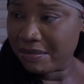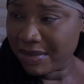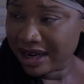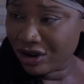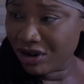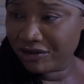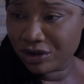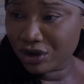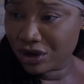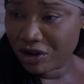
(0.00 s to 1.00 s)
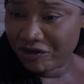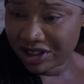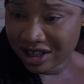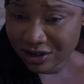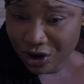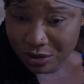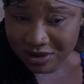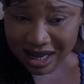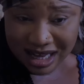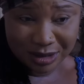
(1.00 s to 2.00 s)
My love, your father's
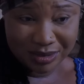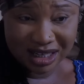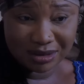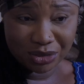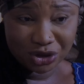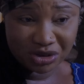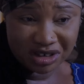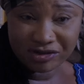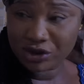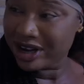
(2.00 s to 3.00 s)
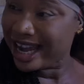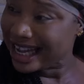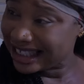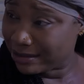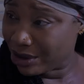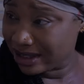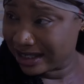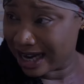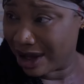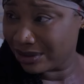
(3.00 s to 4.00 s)
corpse has been at the mortuary for 8
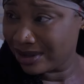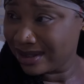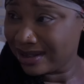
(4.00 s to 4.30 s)
months now.